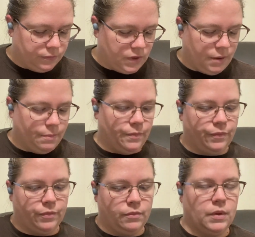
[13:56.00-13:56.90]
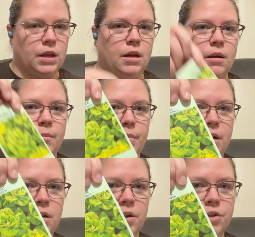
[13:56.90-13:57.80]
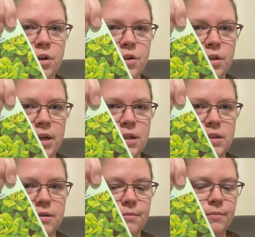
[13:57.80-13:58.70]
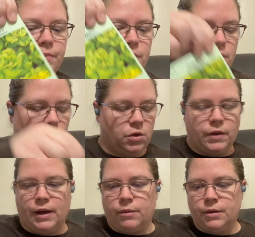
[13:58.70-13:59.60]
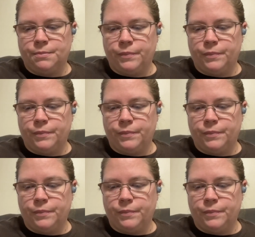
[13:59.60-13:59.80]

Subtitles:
Yep, butternut crunch lettuce, doing that one.